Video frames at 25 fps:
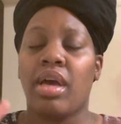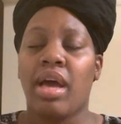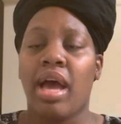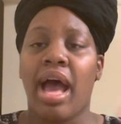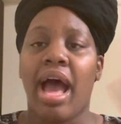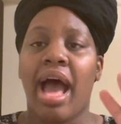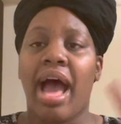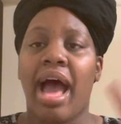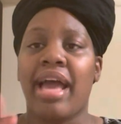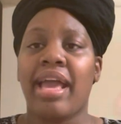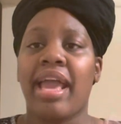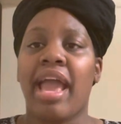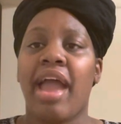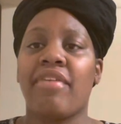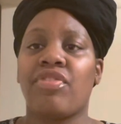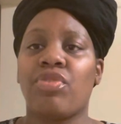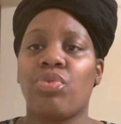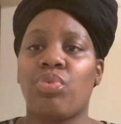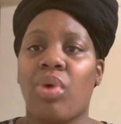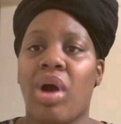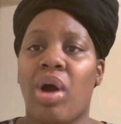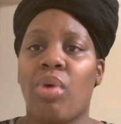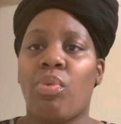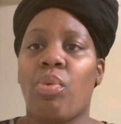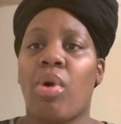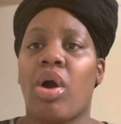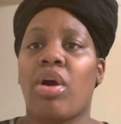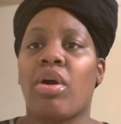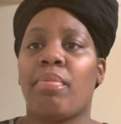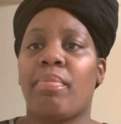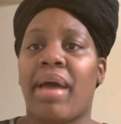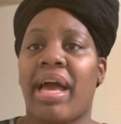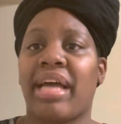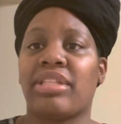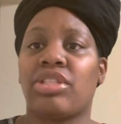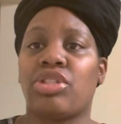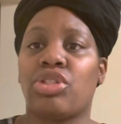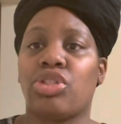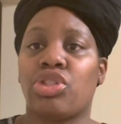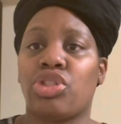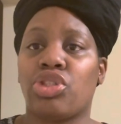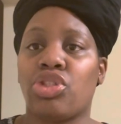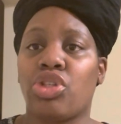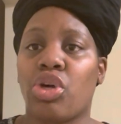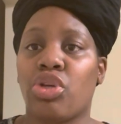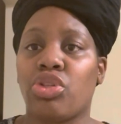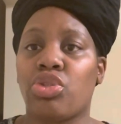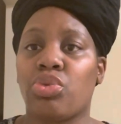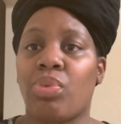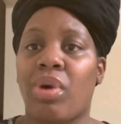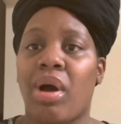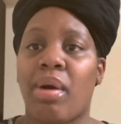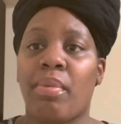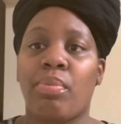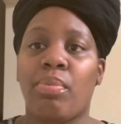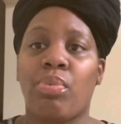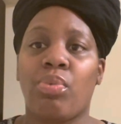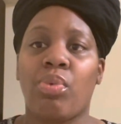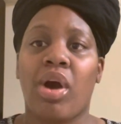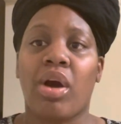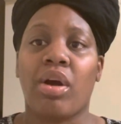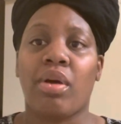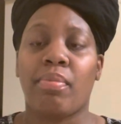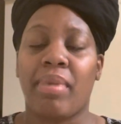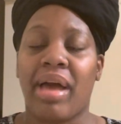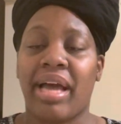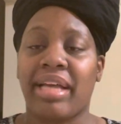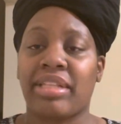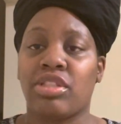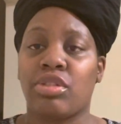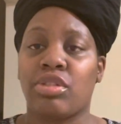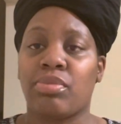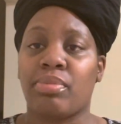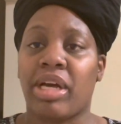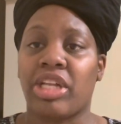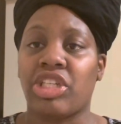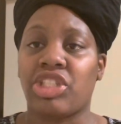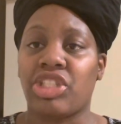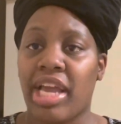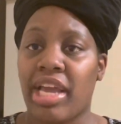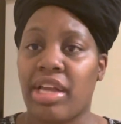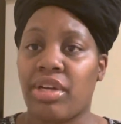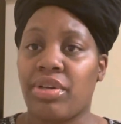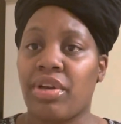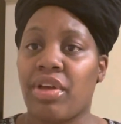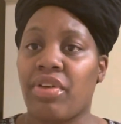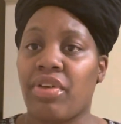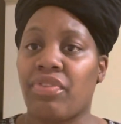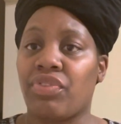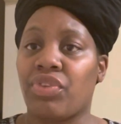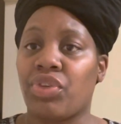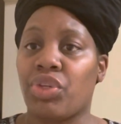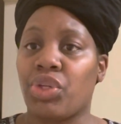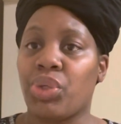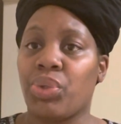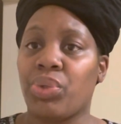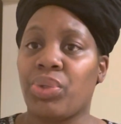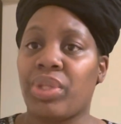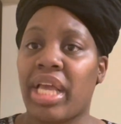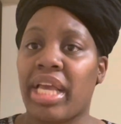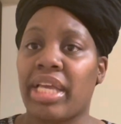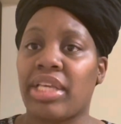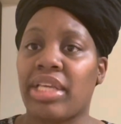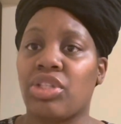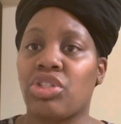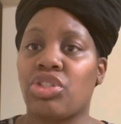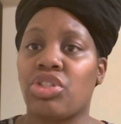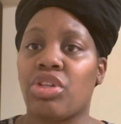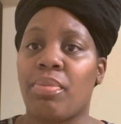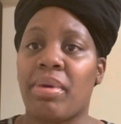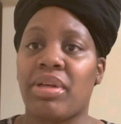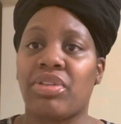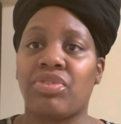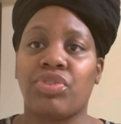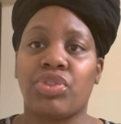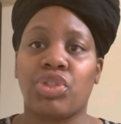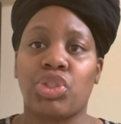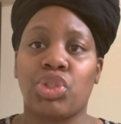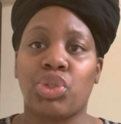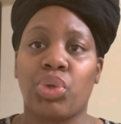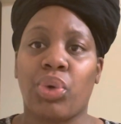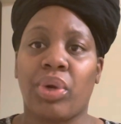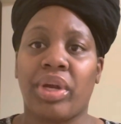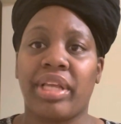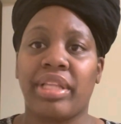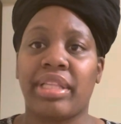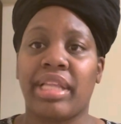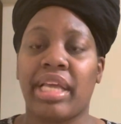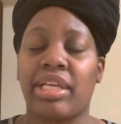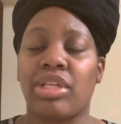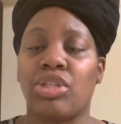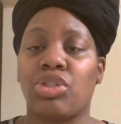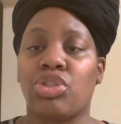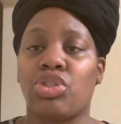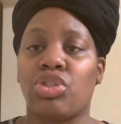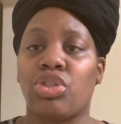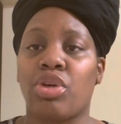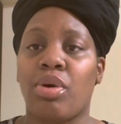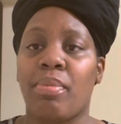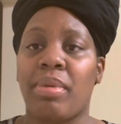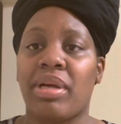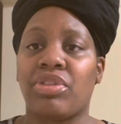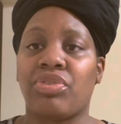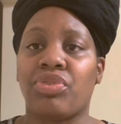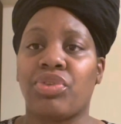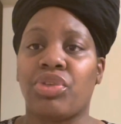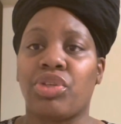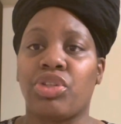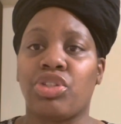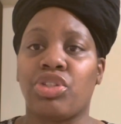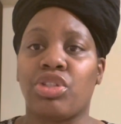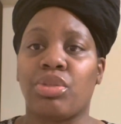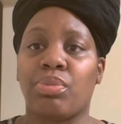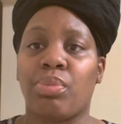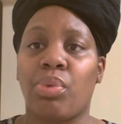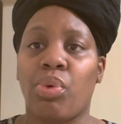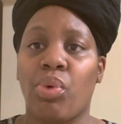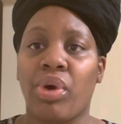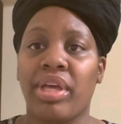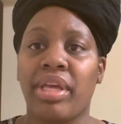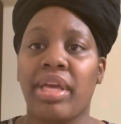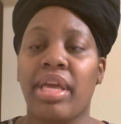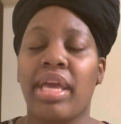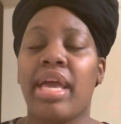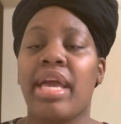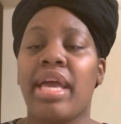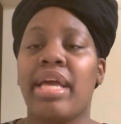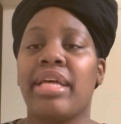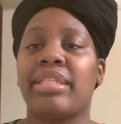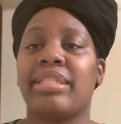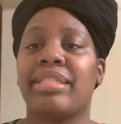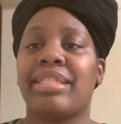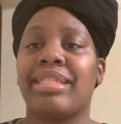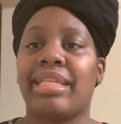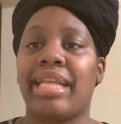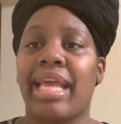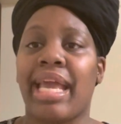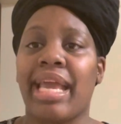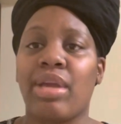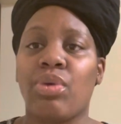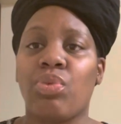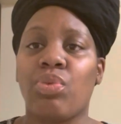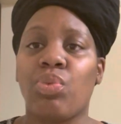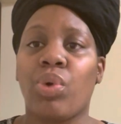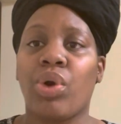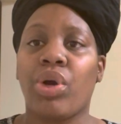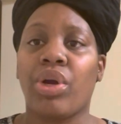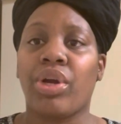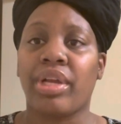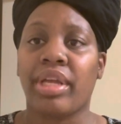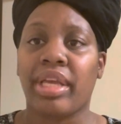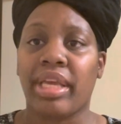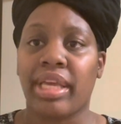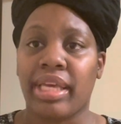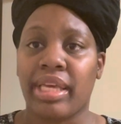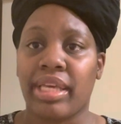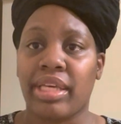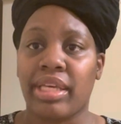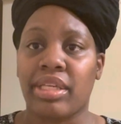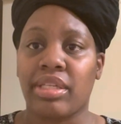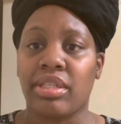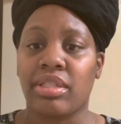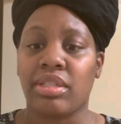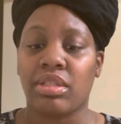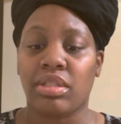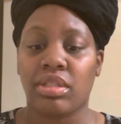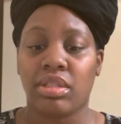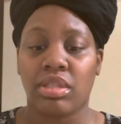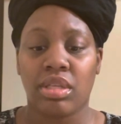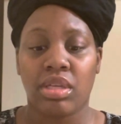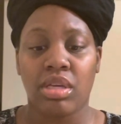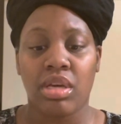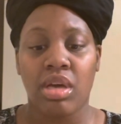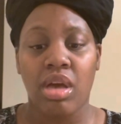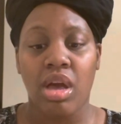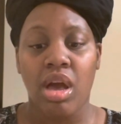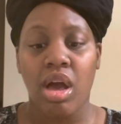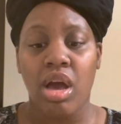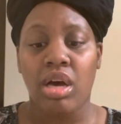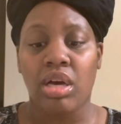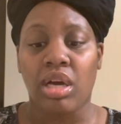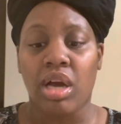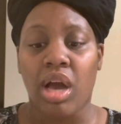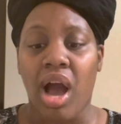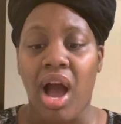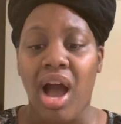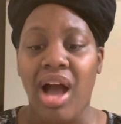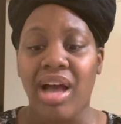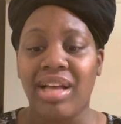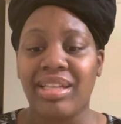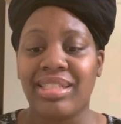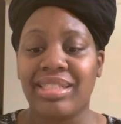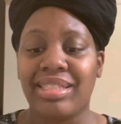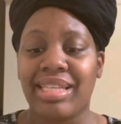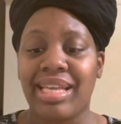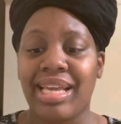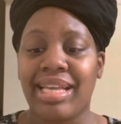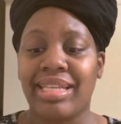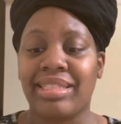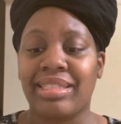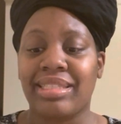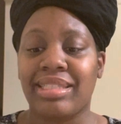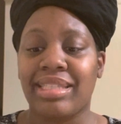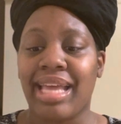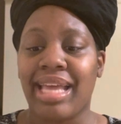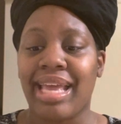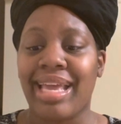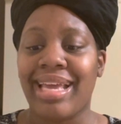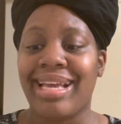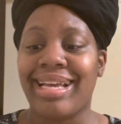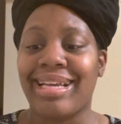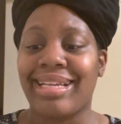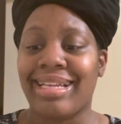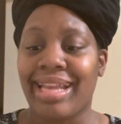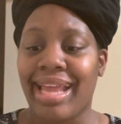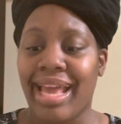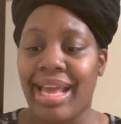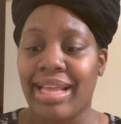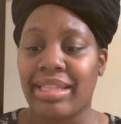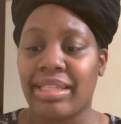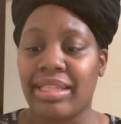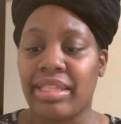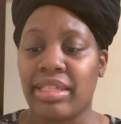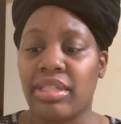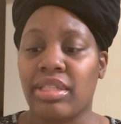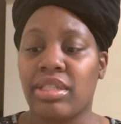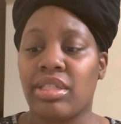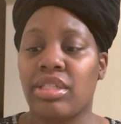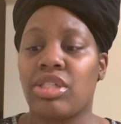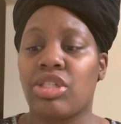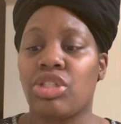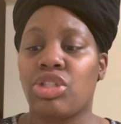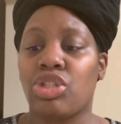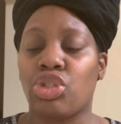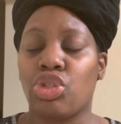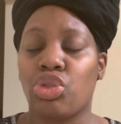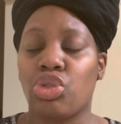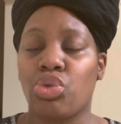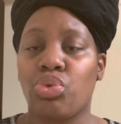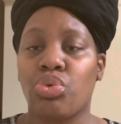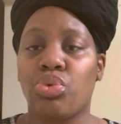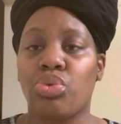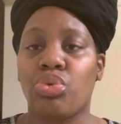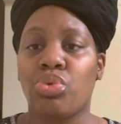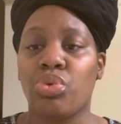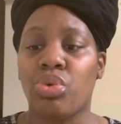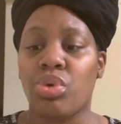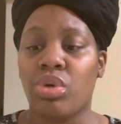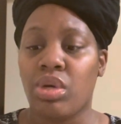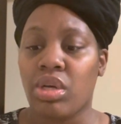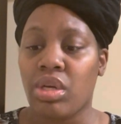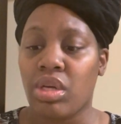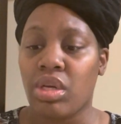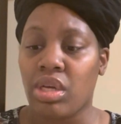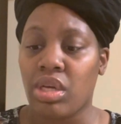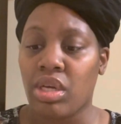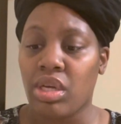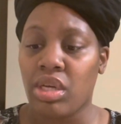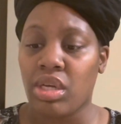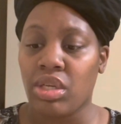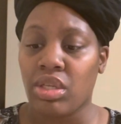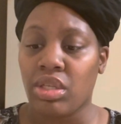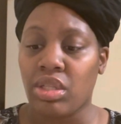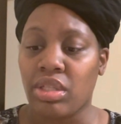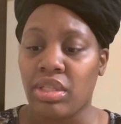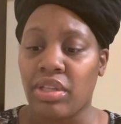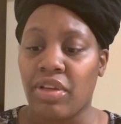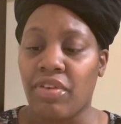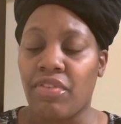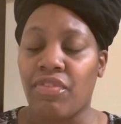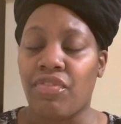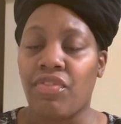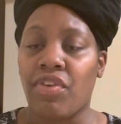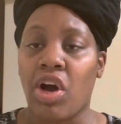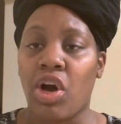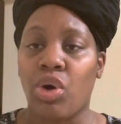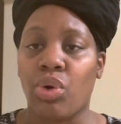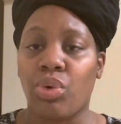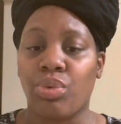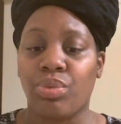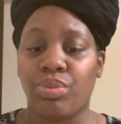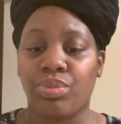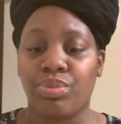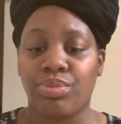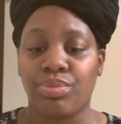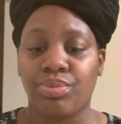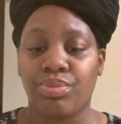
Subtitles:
Hi everyone, welcome back to The Chosen One. Welcome back to my channel. If you're new, thank you so much for joining. Thank you so much for your support. Today's word is, God says stay connected to the phone.